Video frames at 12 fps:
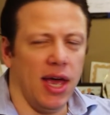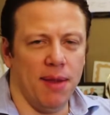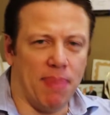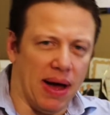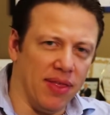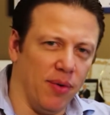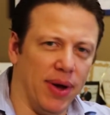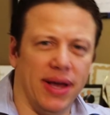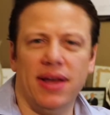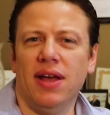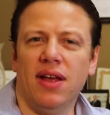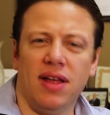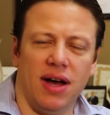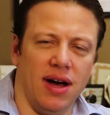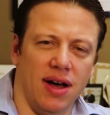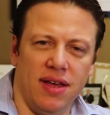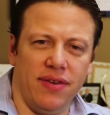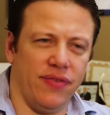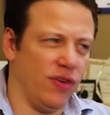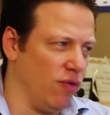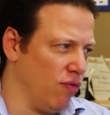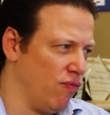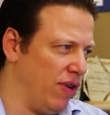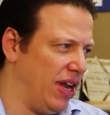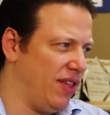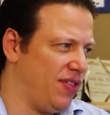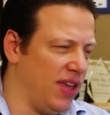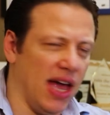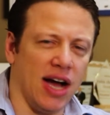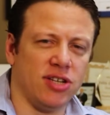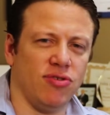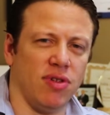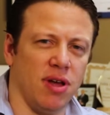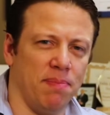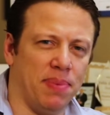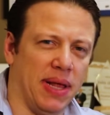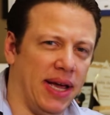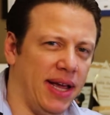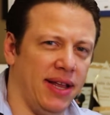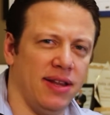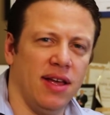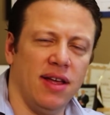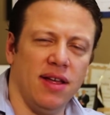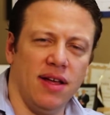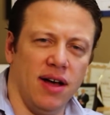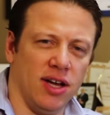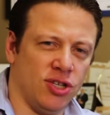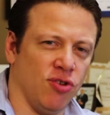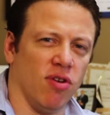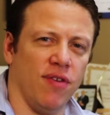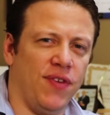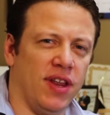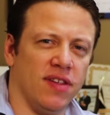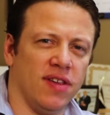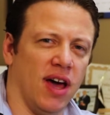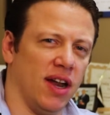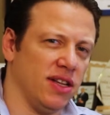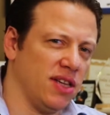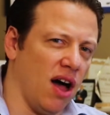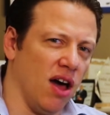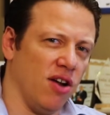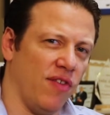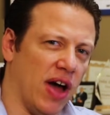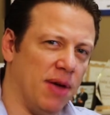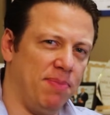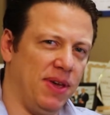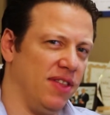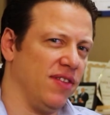And by the way, if you read the actual complaint, Sugarfina's got a ton of IP.